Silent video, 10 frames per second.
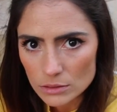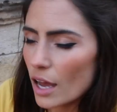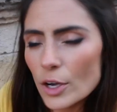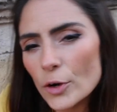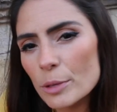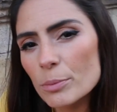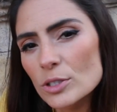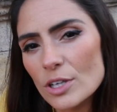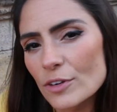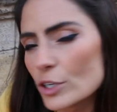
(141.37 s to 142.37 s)
Hungary
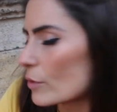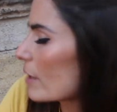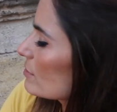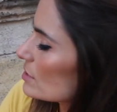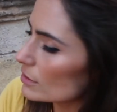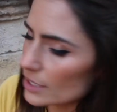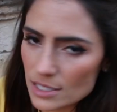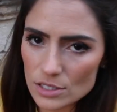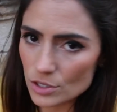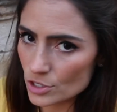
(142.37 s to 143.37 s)
pulled off a great result
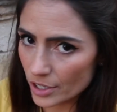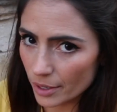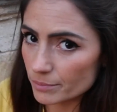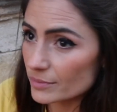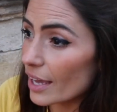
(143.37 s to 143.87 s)
against Austria.